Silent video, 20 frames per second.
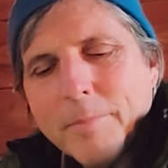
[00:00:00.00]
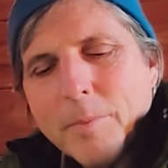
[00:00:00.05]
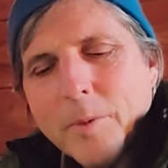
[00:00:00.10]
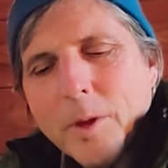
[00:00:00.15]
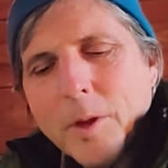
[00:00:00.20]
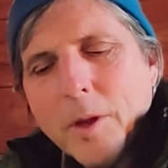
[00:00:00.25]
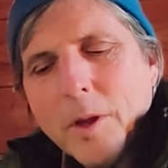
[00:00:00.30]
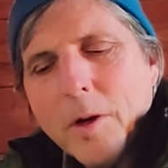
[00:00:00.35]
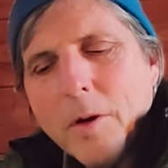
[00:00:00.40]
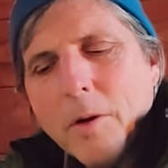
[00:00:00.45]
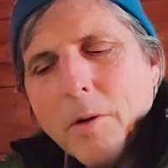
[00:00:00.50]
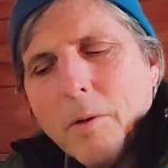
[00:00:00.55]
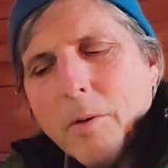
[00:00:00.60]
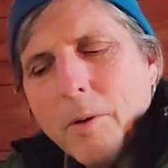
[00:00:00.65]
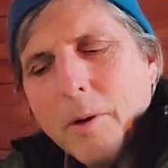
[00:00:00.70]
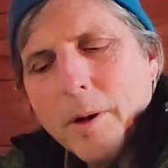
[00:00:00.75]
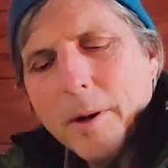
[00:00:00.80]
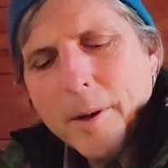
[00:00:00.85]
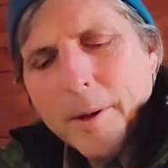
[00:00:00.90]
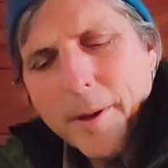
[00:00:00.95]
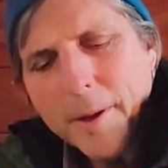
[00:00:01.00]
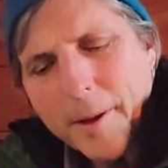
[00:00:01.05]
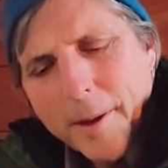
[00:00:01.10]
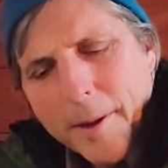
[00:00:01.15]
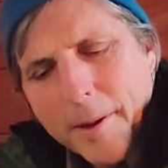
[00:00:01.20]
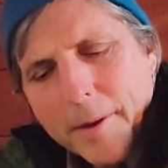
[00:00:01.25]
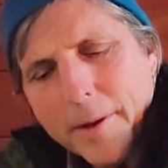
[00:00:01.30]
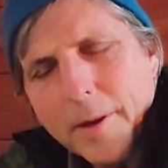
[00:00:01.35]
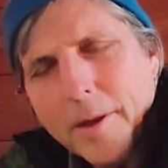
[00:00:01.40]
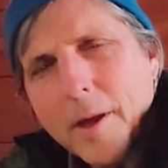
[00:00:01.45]
You know,
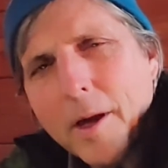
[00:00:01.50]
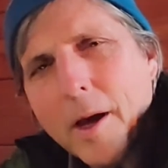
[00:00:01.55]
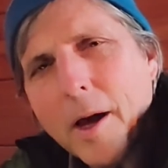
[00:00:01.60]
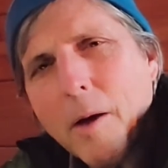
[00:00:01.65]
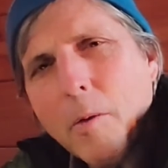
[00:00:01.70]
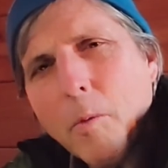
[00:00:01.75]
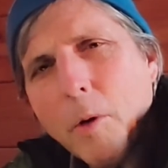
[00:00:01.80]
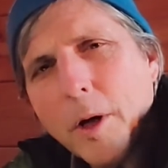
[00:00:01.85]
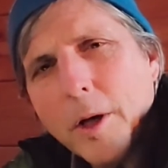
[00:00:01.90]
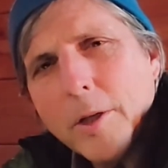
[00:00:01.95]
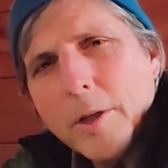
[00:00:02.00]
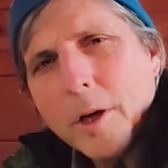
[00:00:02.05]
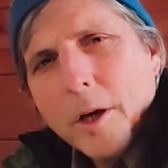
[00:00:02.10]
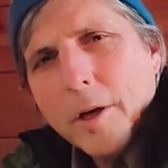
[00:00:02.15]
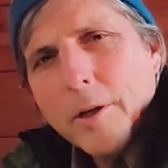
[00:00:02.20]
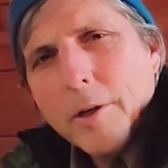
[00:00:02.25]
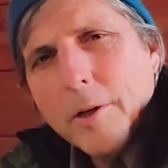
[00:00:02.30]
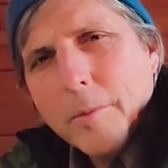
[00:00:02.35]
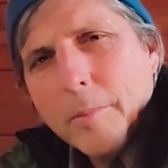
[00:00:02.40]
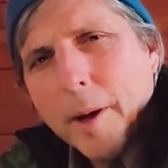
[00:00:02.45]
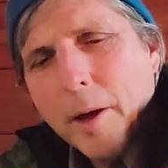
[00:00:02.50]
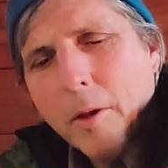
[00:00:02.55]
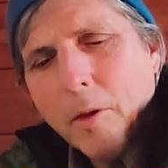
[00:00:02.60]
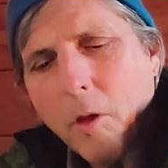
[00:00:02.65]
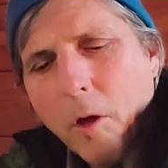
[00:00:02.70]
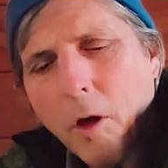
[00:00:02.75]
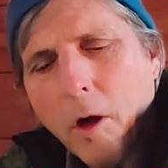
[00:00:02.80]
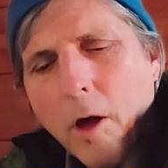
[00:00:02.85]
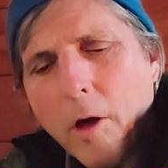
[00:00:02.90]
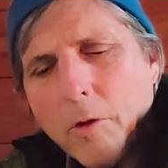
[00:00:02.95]
I want to talk to you about
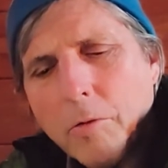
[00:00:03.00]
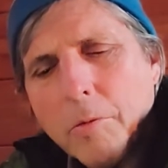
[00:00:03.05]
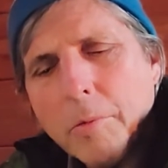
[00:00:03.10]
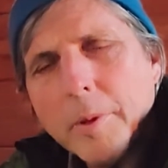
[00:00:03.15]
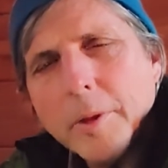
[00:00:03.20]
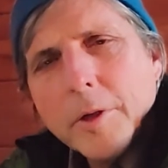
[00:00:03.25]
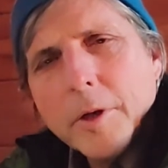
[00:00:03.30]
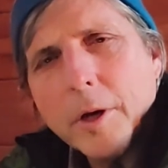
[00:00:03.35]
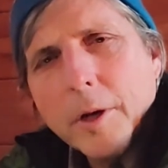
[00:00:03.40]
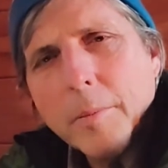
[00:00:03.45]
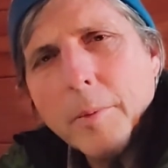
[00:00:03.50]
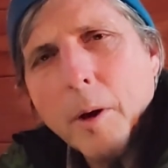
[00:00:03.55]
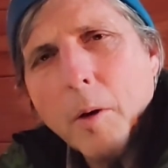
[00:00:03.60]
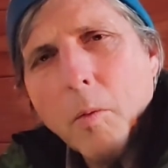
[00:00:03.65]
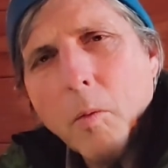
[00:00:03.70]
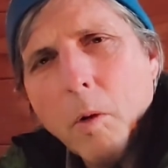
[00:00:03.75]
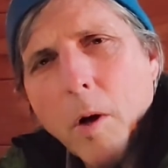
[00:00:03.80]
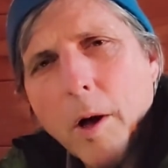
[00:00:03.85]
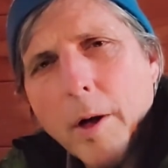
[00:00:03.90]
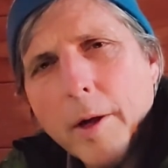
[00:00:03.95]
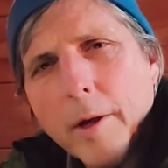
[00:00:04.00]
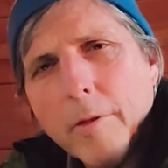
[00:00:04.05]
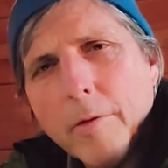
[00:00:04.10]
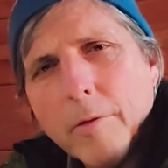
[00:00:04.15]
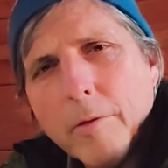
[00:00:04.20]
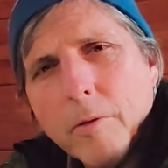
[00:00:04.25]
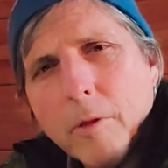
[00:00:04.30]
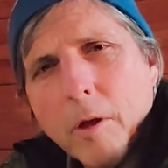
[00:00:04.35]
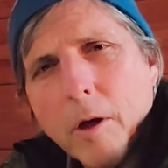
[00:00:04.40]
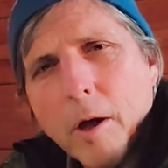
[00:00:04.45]
loss. We've been talking about walking
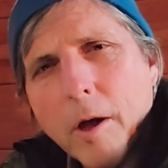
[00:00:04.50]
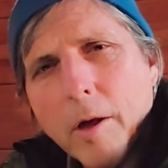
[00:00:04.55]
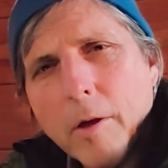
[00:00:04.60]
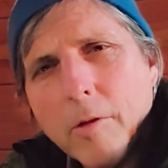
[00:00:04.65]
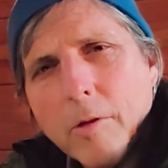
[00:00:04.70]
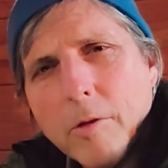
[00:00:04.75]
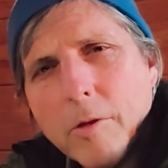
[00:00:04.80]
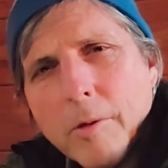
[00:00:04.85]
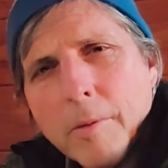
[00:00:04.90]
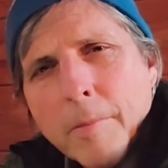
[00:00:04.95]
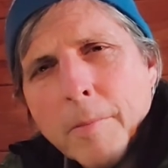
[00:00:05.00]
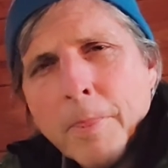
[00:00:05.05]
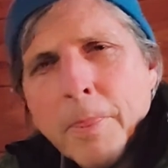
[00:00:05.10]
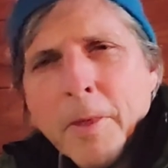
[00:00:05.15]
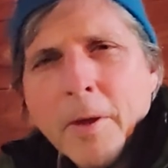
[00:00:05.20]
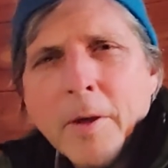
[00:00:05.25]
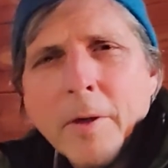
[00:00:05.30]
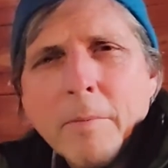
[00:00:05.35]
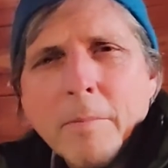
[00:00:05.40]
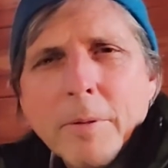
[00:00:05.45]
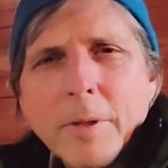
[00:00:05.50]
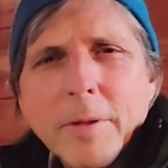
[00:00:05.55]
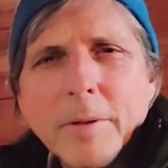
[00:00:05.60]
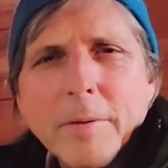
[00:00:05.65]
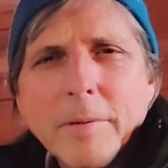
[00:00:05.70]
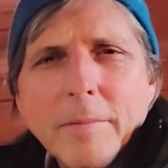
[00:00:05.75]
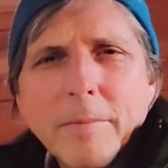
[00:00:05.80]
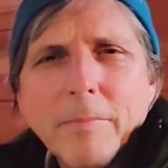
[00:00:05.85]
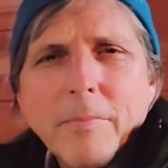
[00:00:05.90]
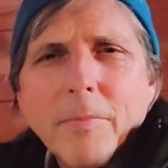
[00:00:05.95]
through loss, but
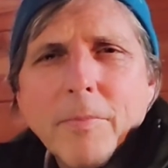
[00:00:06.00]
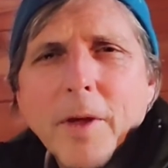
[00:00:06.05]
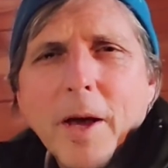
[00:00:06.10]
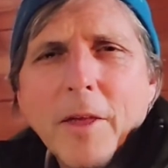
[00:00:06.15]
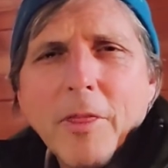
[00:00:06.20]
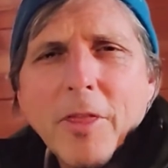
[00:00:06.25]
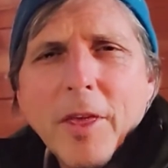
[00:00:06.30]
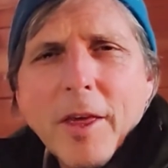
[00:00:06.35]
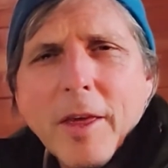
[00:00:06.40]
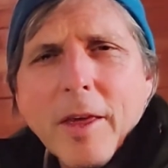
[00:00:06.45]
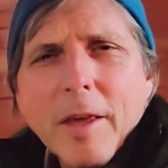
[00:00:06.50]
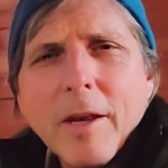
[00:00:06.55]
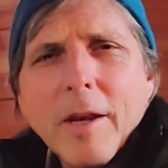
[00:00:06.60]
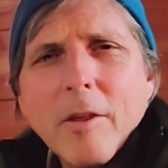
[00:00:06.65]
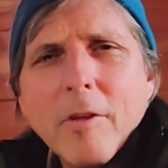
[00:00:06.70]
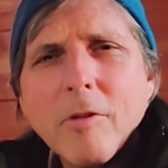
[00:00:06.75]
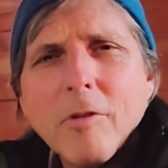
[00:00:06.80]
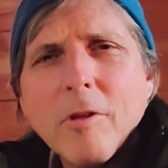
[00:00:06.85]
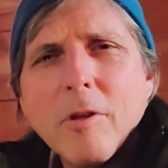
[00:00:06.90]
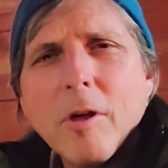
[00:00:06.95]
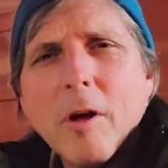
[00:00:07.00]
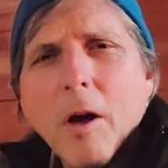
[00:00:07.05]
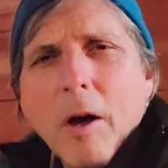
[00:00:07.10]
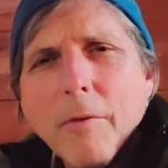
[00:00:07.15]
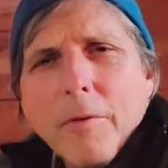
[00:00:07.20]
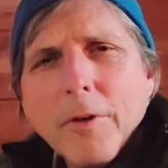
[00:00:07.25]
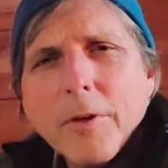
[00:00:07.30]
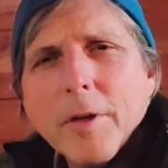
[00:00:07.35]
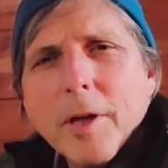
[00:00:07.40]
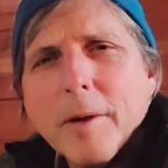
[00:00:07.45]
I think it is
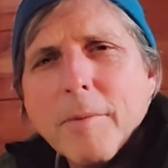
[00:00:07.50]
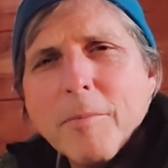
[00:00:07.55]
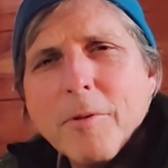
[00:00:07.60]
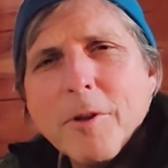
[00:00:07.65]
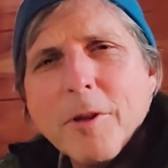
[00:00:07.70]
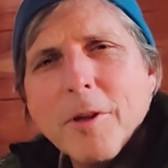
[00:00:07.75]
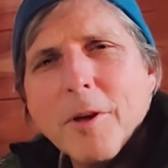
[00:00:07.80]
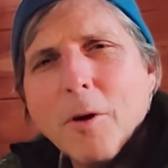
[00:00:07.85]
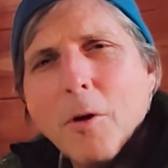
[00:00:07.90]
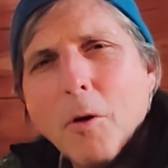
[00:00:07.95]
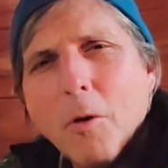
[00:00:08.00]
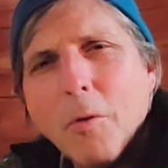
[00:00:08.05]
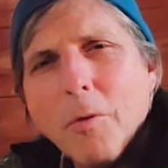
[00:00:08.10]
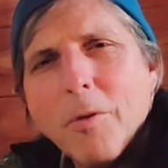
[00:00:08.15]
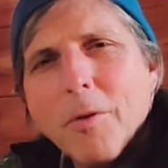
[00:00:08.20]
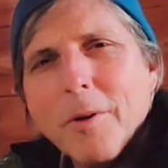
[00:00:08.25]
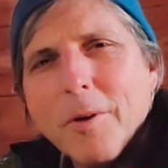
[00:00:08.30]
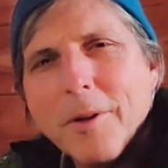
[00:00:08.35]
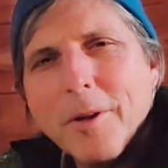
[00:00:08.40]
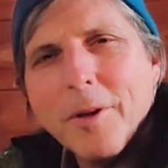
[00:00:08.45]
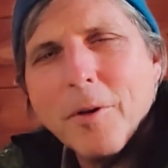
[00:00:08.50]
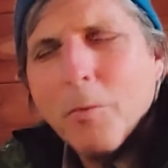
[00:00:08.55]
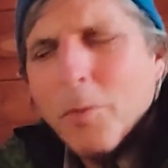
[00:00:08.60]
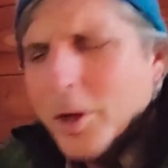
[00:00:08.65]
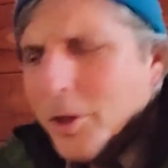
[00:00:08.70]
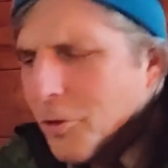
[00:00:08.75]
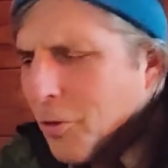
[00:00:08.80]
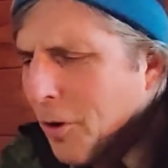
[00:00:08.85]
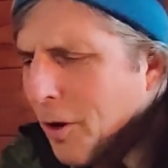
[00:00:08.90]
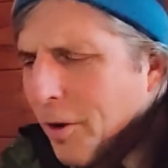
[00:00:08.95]
oftentimes the over. You know,
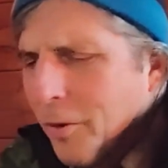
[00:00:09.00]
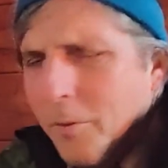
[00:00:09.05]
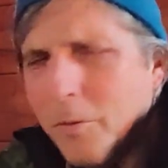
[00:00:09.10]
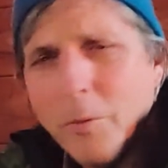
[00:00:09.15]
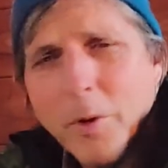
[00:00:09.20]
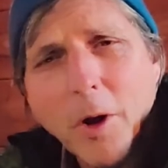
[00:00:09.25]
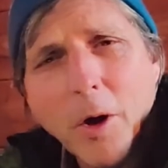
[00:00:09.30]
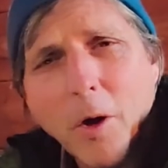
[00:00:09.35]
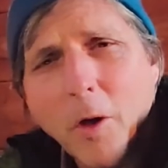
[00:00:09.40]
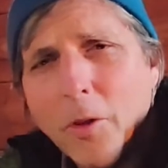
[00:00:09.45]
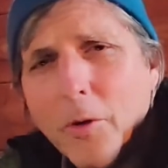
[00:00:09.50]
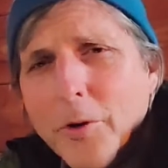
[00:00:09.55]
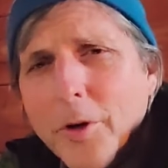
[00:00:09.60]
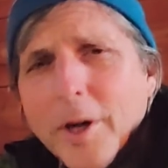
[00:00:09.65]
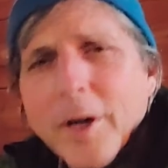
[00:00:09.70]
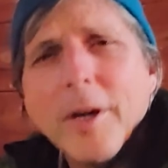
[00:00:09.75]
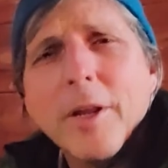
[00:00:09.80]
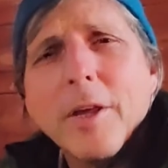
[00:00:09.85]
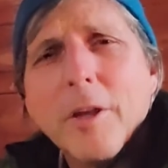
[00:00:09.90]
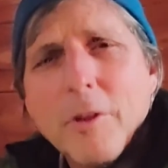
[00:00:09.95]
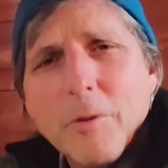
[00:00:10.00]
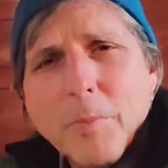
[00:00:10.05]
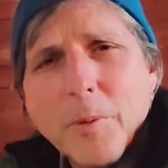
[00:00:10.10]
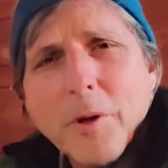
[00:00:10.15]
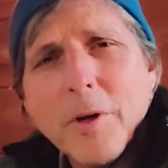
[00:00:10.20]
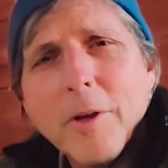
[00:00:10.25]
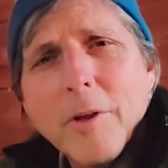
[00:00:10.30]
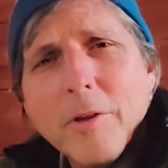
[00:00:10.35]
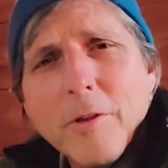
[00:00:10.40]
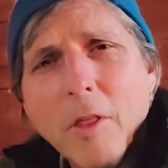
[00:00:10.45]
we try. We all are going to
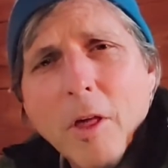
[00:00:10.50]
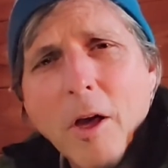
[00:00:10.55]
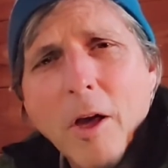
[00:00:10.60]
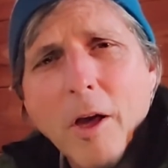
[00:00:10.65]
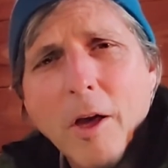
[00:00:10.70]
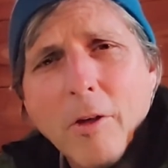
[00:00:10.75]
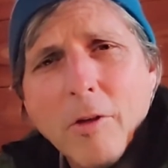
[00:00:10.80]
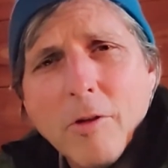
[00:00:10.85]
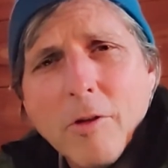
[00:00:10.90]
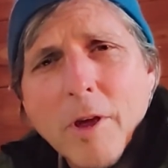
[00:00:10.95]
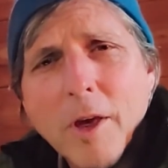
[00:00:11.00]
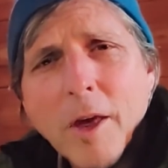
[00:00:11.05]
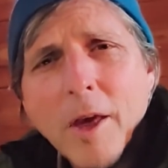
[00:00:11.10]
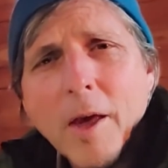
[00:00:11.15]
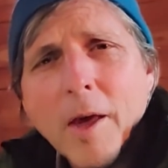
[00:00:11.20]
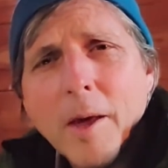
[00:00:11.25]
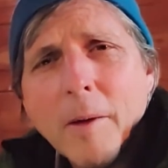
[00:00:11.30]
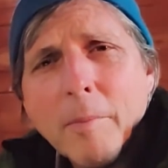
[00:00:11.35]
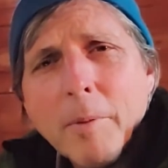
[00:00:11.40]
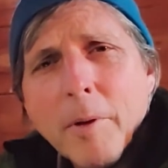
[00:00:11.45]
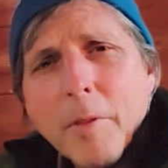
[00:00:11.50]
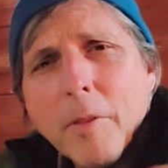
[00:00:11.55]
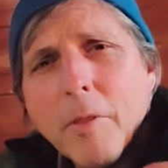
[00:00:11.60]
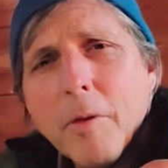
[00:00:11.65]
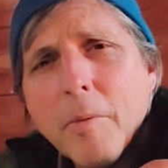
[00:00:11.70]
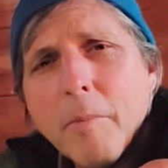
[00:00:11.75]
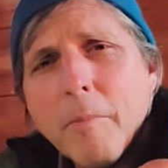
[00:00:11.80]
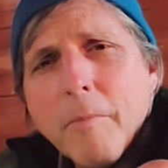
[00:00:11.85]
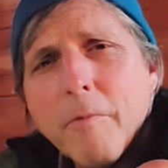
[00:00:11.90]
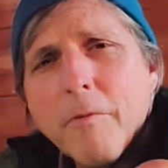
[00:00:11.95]
experience loss, but
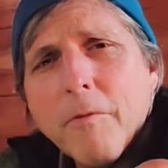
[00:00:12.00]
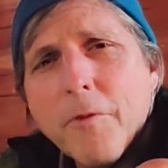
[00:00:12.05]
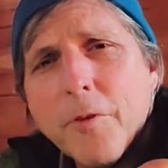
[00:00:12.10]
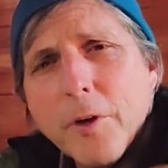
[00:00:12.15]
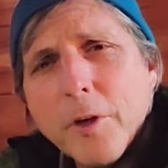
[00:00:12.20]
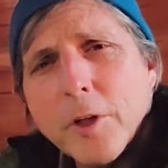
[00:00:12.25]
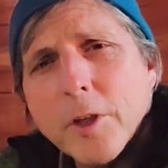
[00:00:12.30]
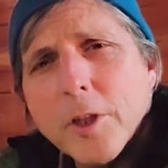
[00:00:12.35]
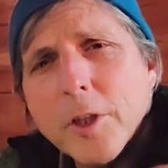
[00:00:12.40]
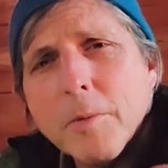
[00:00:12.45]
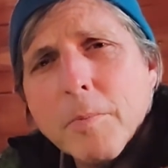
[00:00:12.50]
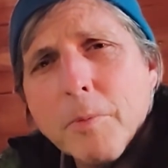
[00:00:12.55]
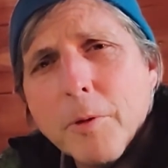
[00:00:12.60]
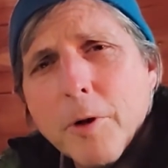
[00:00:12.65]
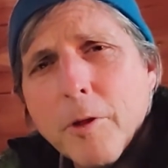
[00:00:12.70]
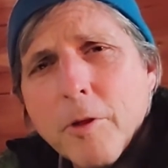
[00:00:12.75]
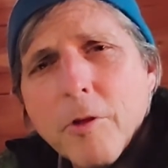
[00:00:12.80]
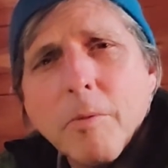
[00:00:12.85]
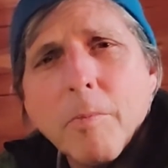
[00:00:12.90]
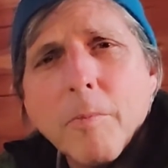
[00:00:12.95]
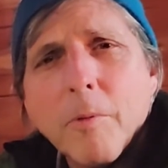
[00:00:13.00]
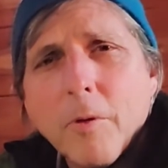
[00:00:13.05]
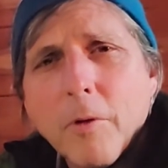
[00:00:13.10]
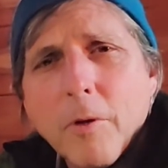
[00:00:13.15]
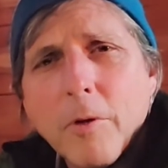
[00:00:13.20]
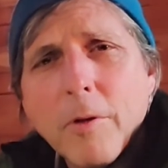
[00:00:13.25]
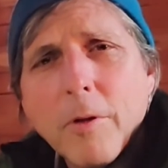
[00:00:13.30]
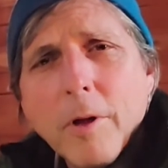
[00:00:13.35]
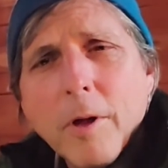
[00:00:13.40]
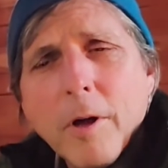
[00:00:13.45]
the first principle
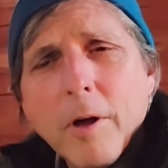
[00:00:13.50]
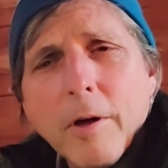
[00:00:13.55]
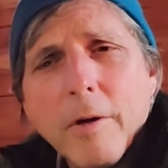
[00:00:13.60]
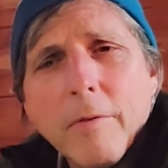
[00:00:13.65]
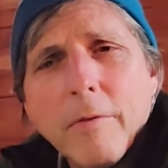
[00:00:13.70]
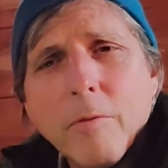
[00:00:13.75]
of